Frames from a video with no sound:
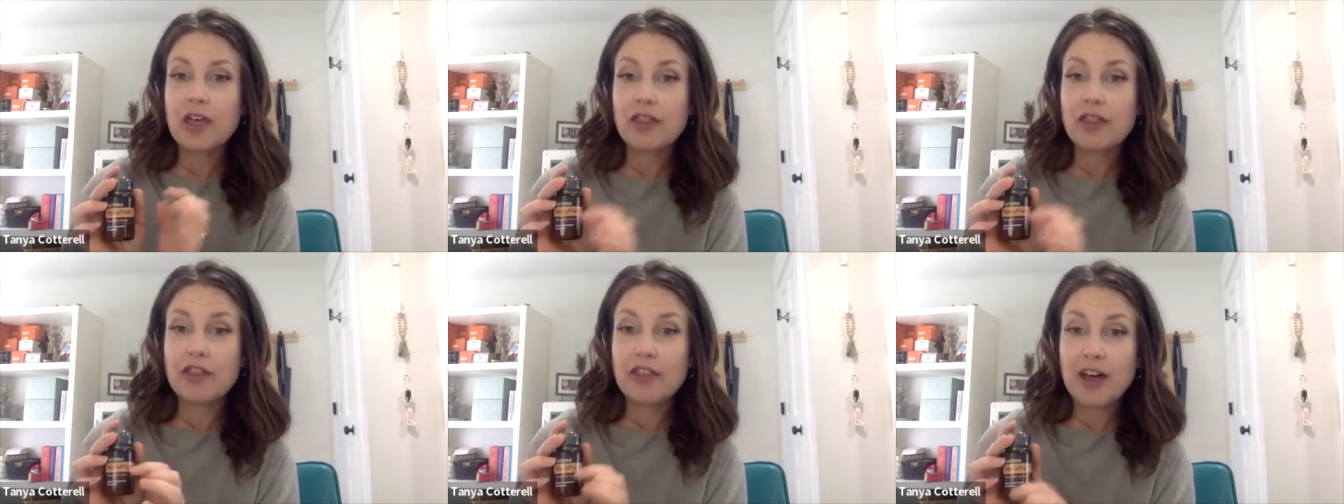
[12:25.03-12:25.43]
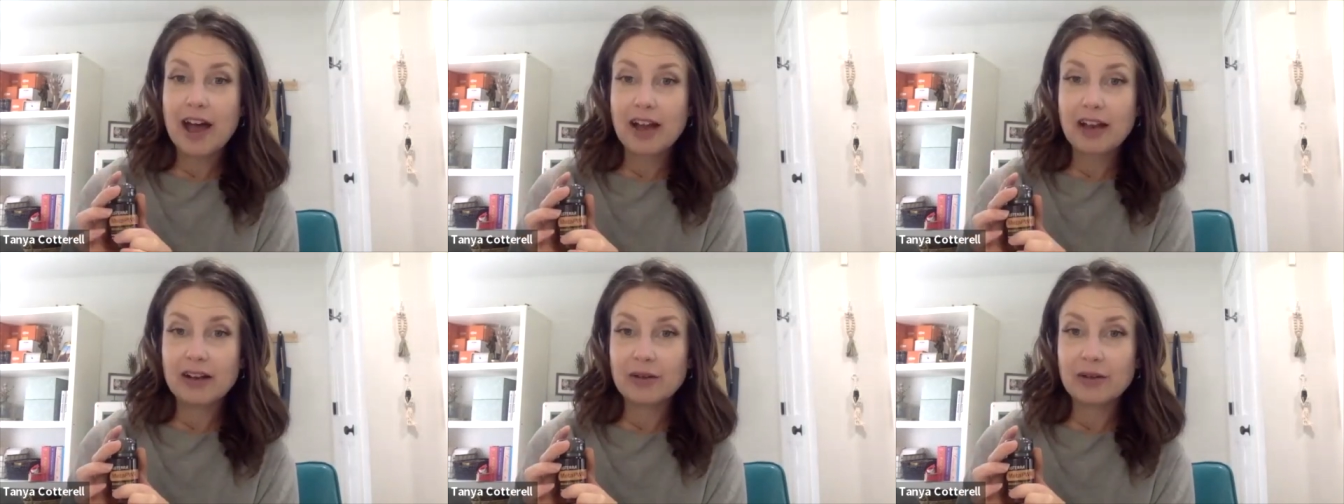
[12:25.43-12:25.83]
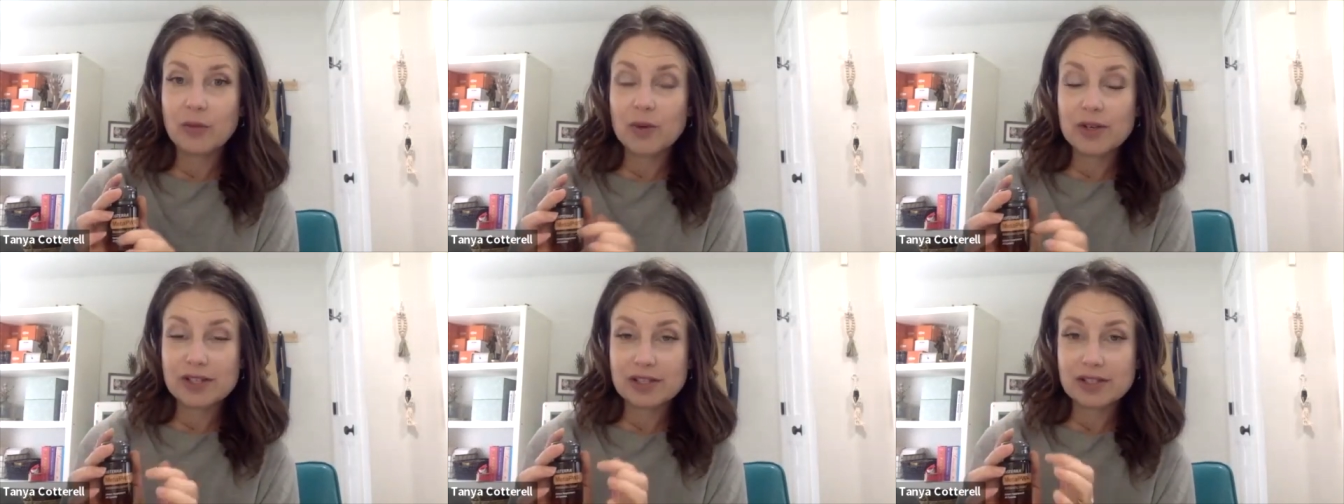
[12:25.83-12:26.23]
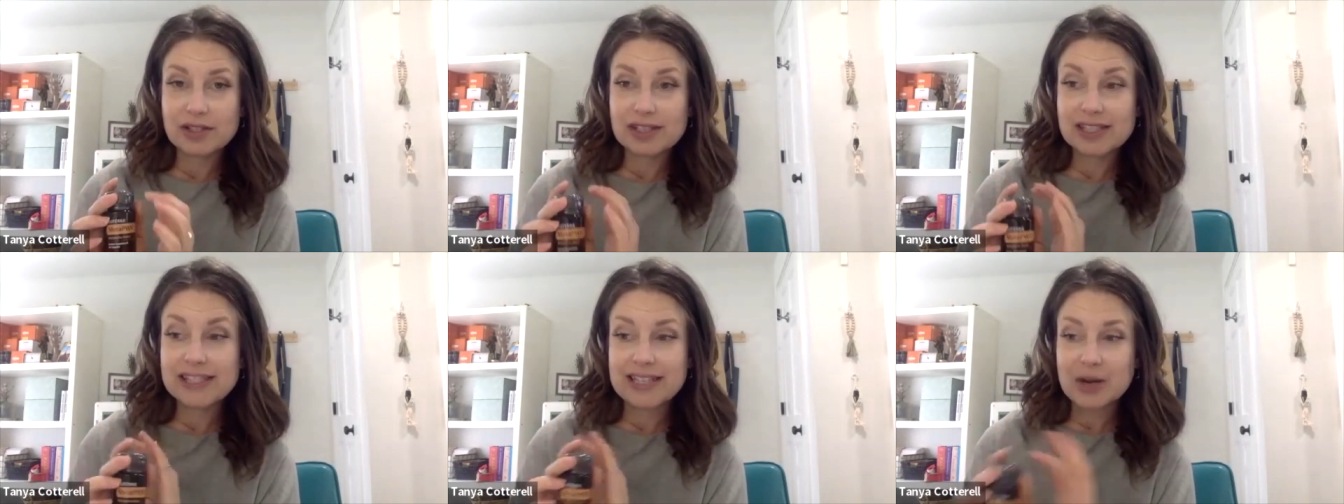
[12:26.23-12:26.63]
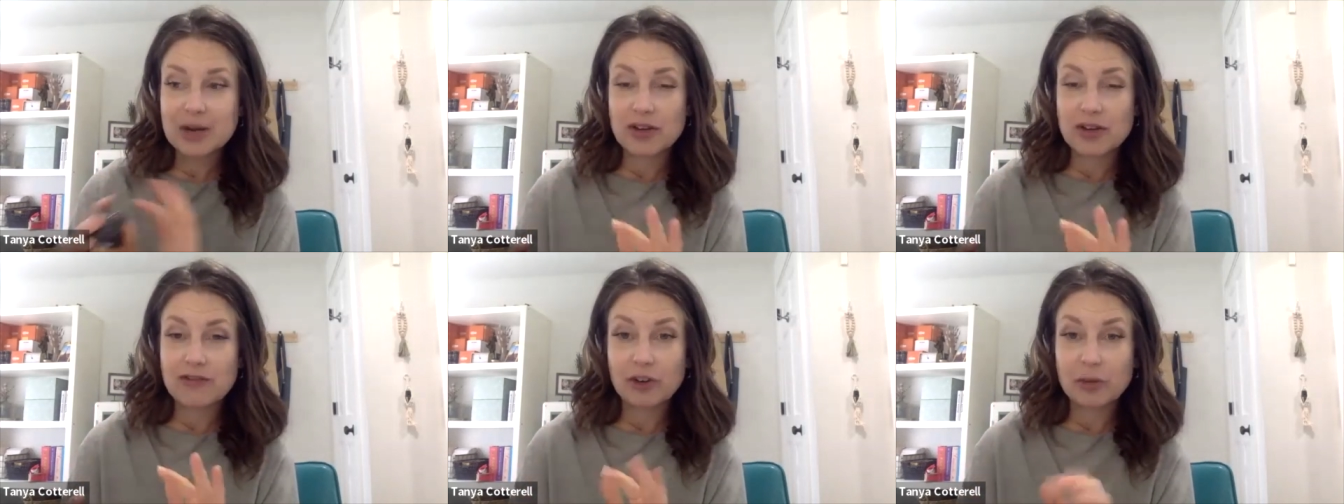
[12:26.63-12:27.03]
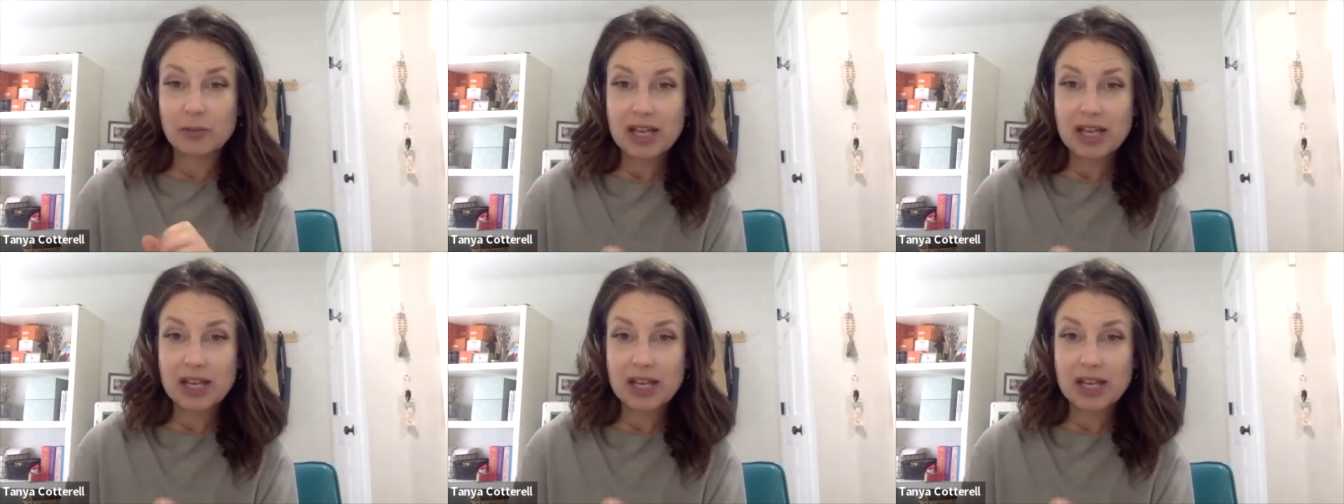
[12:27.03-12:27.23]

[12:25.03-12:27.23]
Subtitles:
That was astounding for me.